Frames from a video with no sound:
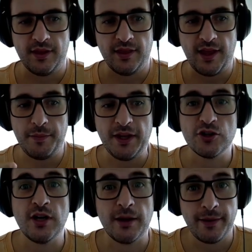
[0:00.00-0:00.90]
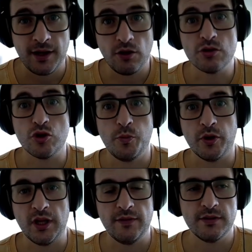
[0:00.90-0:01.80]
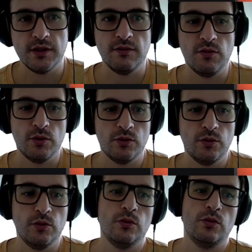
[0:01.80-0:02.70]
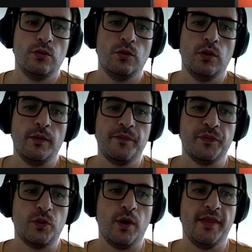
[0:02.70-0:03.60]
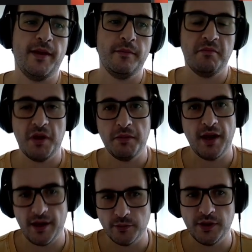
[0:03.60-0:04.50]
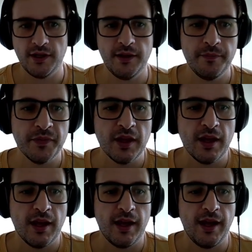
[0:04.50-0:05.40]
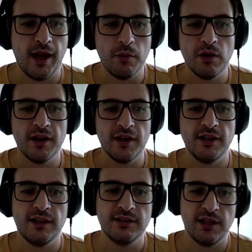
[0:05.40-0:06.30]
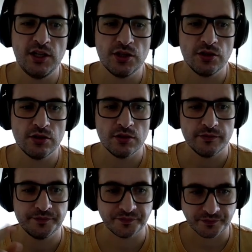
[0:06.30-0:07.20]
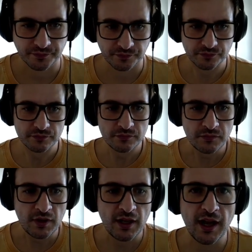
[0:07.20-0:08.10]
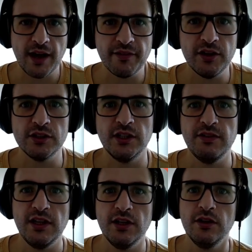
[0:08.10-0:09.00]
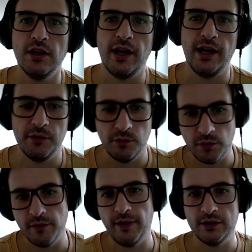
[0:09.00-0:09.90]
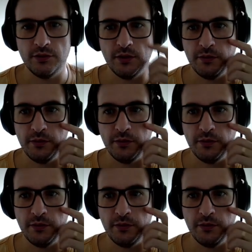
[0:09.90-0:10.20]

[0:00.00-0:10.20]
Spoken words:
the application card banner also support GIFs if you want to add them. Maybe I update them. I will create the screenshots and record the video, and we'll be back to the